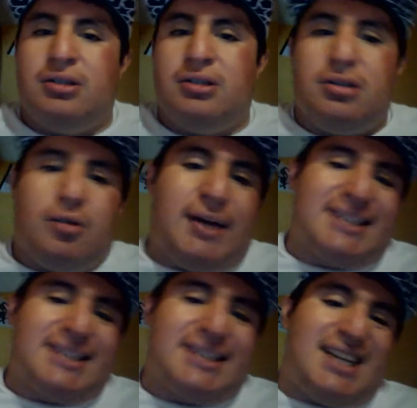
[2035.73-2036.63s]
The White
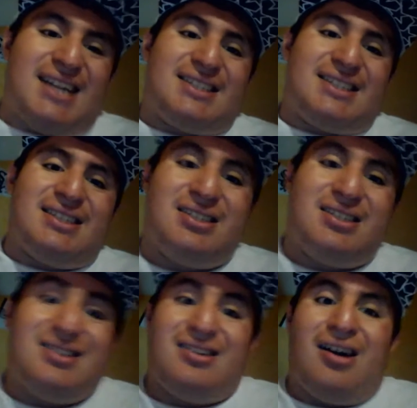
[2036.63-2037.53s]
Sox
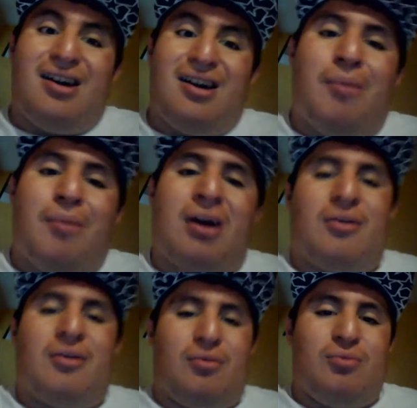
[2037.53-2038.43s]
are part of
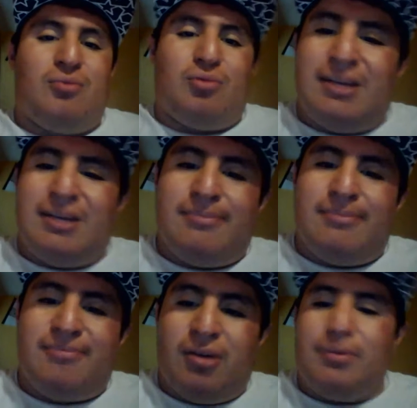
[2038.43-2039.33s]
we can,
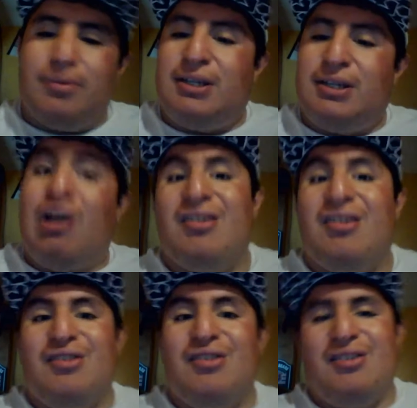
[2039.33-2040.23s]
you know?
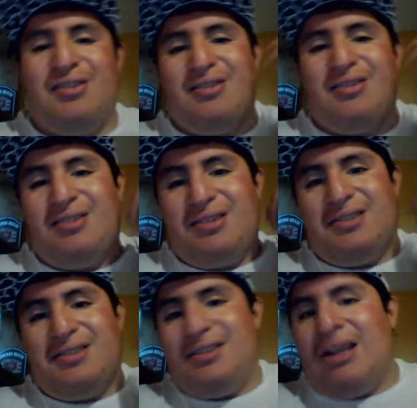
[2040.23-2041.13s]

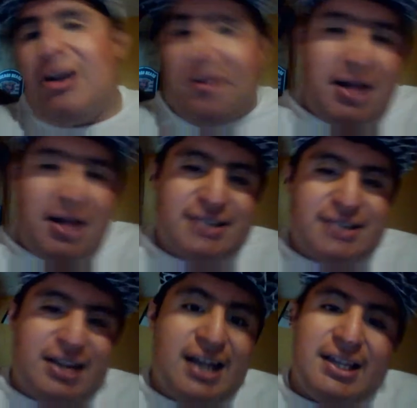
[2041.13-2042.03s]
Now, young kids today,